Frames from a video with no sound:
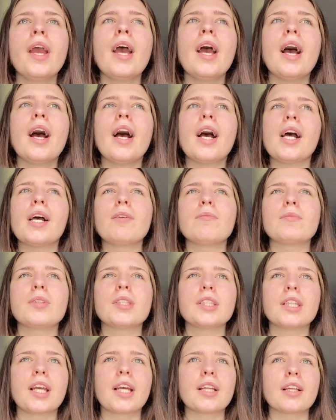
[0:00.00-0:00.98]

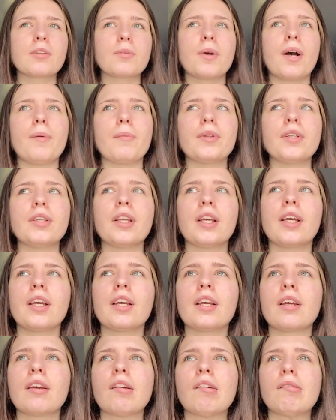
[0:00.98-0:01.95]
So yeah, that's what happened.
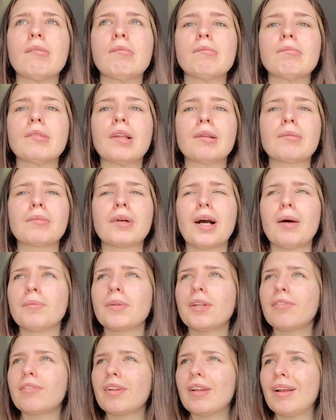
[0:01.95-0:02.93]
Then what
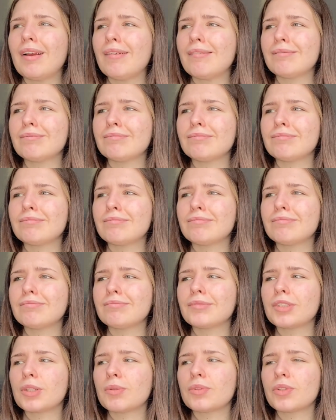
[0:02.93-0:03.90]
happened after
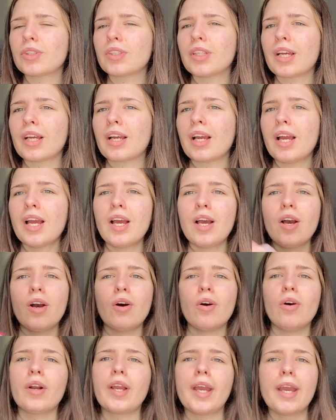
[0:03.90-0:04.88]
that? She was just like,
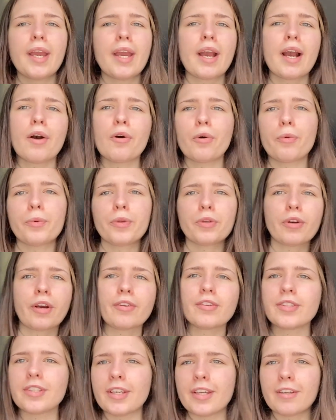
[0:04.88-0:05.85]
okay, I hope you
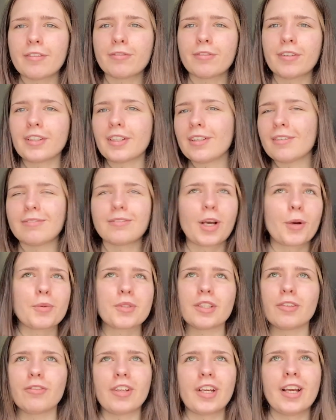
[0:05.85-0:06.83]
drive safe. And then that
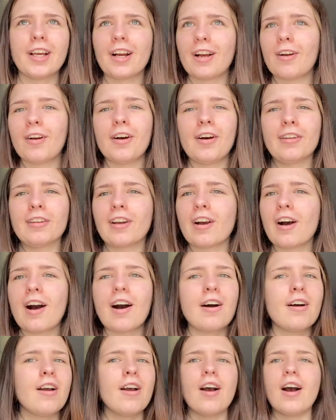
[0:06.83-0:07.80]
was it. I got out of the
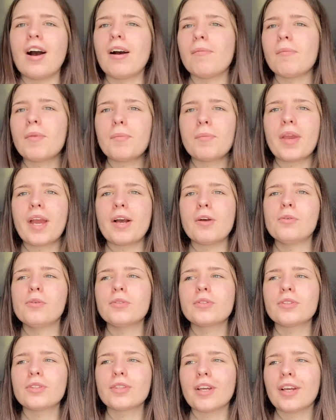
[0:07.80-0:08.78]
car, I'm in my
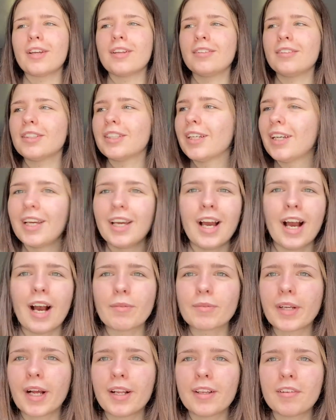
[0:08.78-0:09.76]
house, and
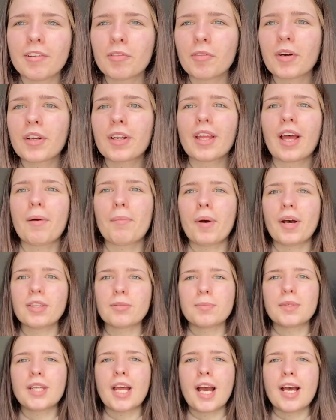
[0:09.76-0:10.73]
I'm telling everyone that I
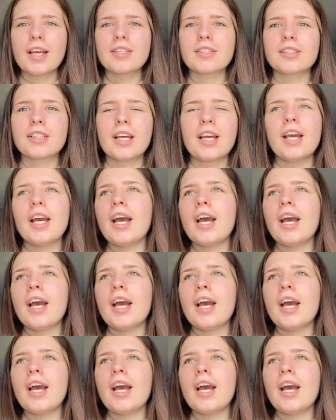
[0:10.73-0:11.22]
passed my test.